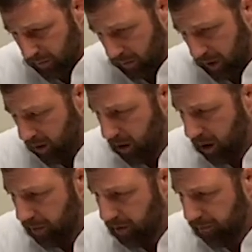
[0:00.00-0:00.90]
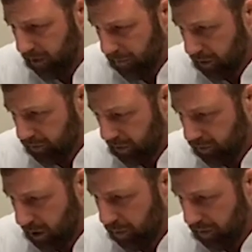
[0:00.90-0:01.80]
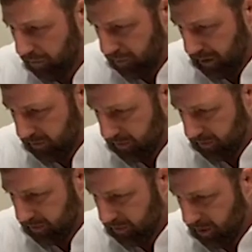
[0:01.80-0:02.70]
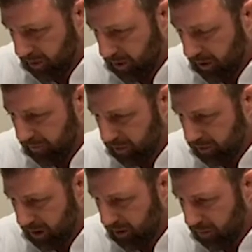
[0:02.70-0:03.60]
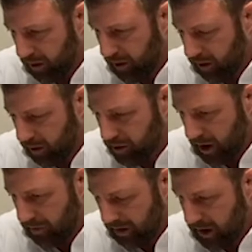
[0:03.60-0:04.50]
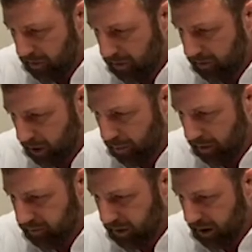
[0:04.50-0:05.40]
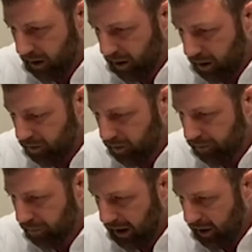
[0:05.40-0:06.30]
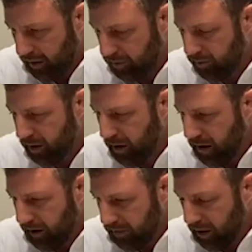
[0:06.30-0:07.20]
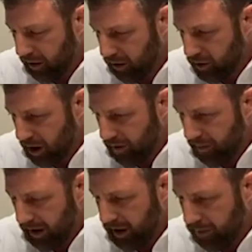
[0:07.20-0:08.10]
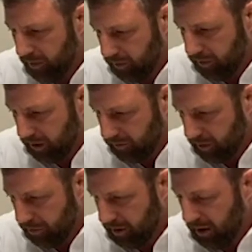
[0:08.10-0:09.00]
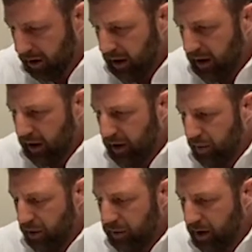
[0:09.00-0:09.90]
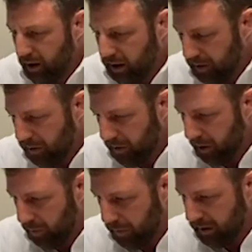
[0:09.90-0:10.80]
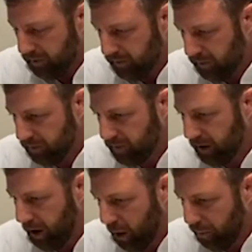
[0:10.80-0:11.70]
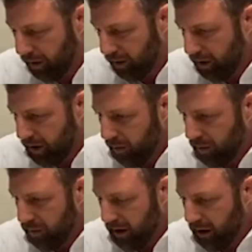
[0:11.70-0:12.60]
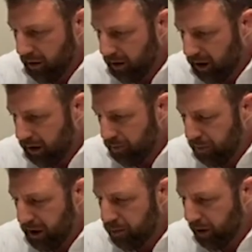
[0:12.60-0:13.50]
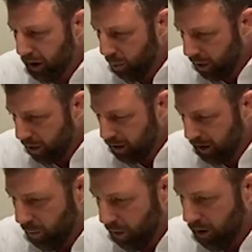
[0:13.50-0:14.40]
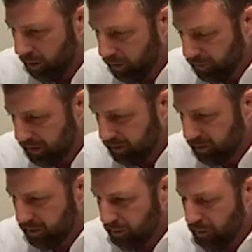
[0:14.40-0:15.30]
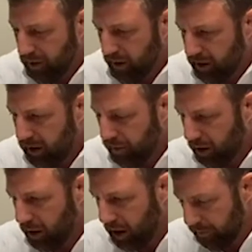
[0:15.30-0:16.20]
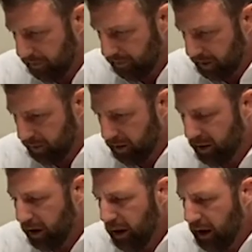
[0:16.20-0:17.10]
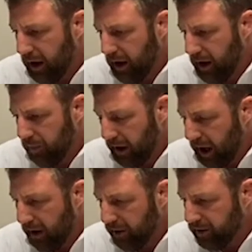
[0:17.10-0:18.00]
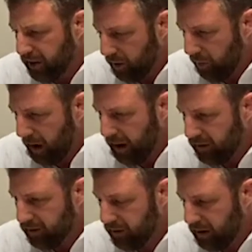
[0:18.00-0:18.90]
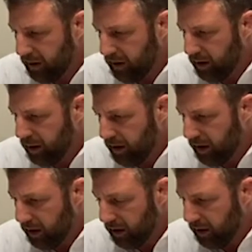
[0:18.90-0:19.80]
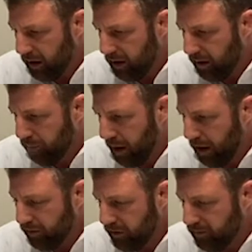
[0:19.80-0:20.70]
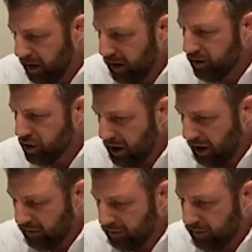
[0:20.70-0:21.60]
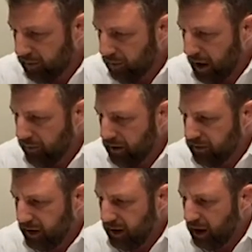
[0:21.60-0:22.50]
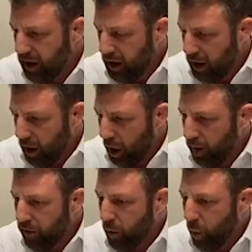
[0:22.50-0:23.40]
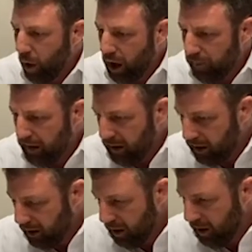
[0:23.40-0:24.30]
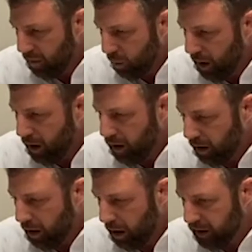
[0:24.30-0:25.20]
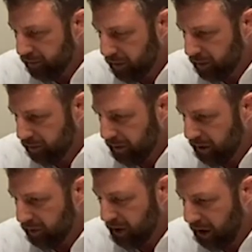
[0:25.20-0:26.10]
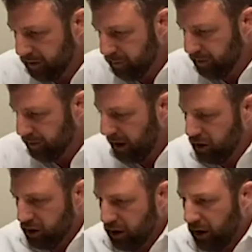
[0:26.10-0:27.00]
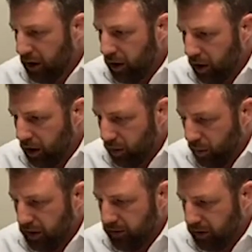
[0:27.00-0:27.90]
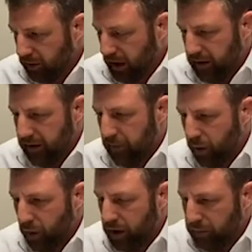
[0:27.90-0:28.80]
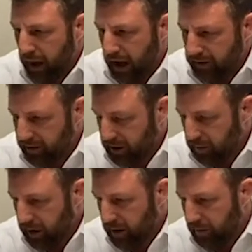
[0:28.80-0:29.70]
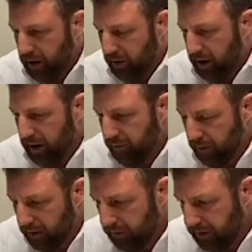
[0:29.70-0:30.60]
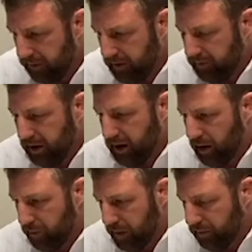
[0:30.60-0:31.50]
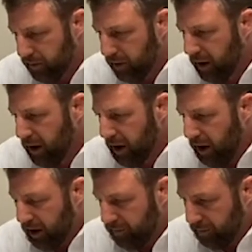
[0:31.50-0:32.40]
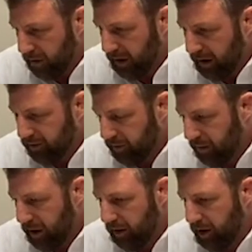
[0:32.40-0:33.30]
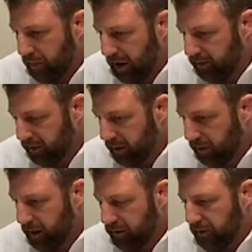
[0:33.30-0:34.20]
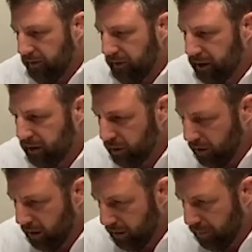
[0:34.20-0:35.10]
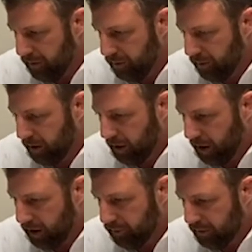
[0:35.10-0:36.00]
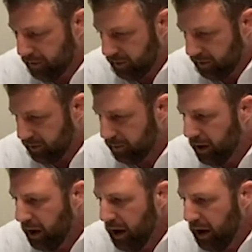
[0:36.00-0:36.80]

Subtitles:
We're Oklahoma, for the most part, is open for business. Our governor has done a really good job of keeping us open, and our local mayors have done a good job about keeping their cities open. And we've been able to keep our businesses open. We've been able to keep people at work work at those businesses, and we've been able to keep our economy flowing. But have we seen a rise in positive tests? Yes. Have we seen an overwhelming run on our hospitals because of hospitalization? No. We still have more capacity. We only have roughly 1,500 people hospitalized, and we have the capacity to hold up to 5,200 people in our hospital system.